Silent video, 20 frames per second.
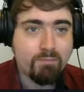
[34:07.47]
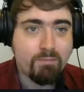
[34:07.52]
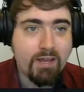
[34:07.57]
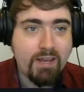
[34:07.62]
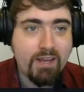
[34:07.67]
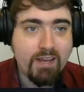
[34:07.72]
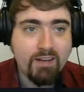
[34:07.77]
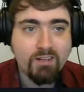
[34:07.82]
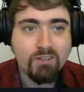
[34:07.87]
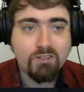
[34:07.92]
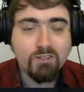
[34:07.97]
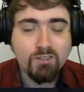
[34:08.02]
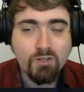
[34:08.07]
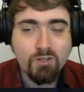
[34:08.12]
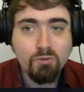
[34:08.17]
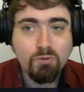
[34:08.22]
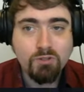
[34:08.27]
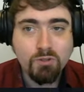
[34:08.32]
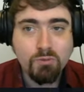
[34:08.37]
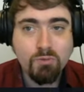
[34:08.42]
being
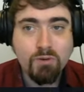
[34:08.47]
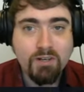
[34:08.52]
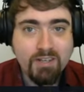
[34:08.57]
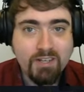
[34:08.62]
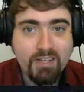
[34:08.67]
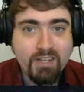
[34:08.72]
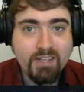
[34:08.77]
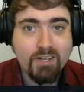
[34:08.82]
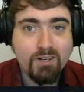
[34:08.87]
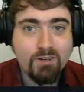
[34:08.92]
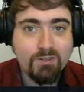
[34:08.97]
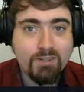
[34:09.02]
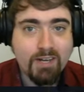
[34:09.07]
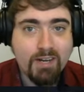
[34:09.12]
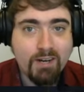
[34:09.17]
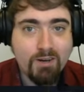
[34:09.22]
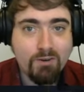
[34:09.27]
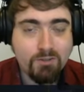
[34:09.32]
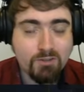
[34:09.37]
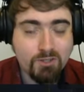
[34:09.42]
2 to 1 eco
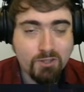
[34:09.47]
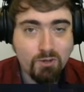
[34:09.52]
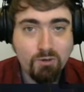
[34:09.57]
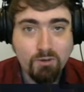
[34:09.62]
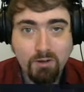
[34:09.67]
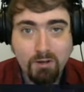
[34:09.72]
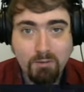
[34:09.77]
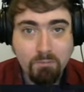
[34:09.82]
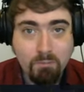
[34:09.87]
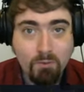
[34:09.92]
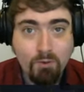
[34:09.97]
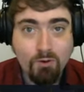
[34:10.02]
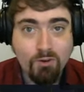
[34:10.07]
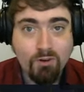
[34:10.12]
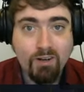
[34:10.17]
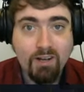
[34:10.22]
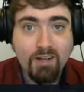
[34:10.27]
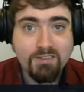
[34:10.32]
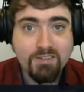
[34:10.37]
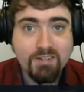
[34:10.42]
down 2 and
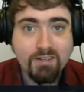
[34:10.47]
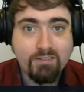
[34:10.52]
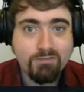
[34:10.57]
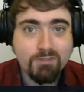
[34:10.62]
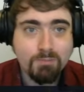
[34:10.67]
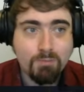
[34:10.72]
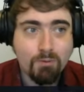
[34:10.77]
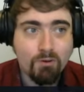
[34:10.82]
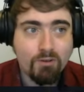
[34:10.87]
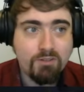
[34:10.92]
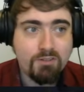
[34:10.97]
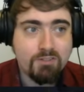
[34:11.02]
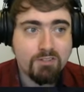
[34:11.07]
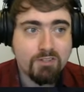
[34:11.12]
more at several points,